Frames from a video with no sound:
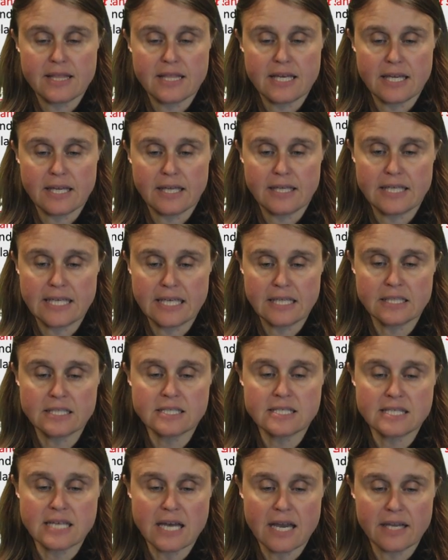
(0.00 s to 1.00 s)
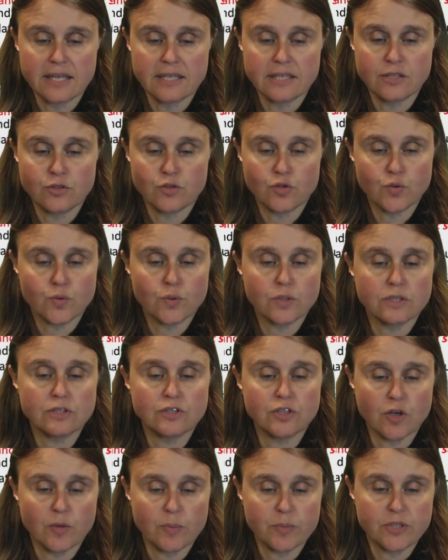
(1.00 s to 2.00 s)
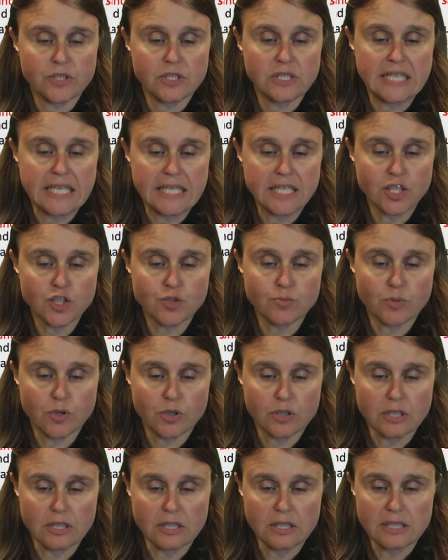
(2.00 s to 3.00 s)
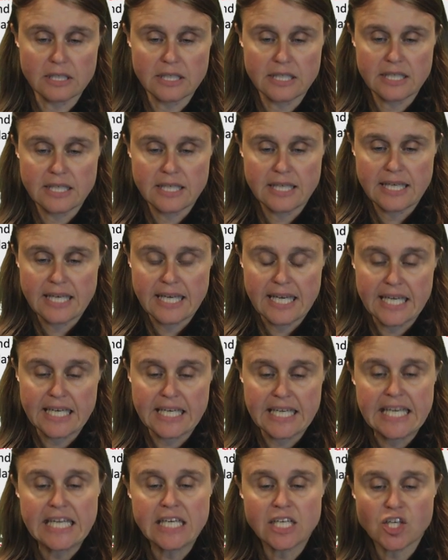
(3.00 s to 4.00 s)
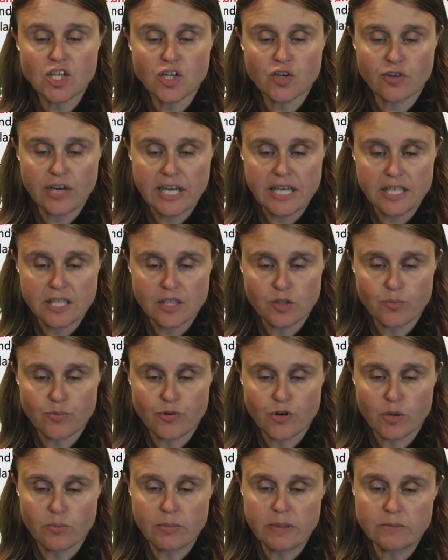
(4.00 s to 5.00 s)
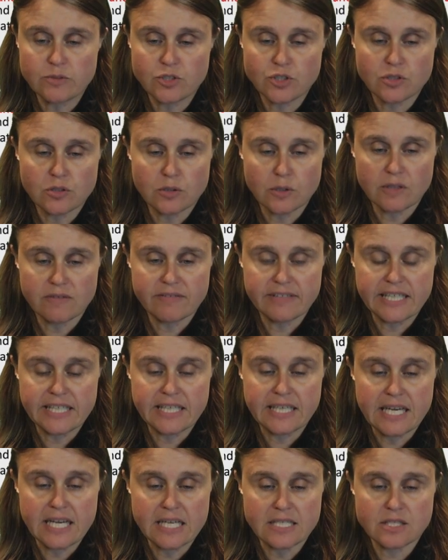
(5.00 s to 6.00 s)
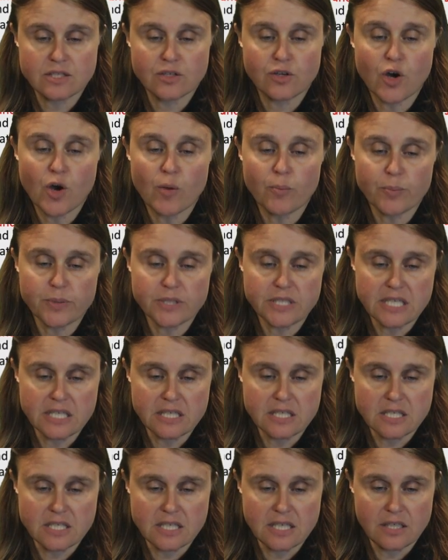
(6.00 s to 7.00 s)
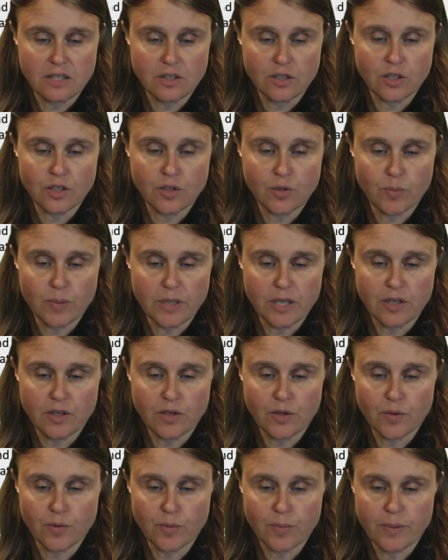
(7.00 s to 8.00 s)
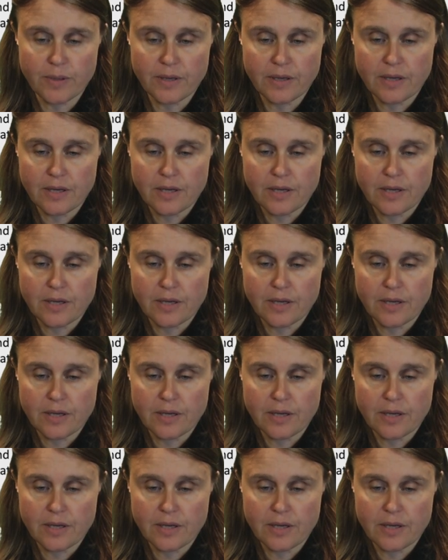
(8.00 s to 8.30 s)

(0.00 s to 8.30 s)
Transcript: They then decided to adopt the Danish model and integrated problem solving as a competence in the Gnubic cube,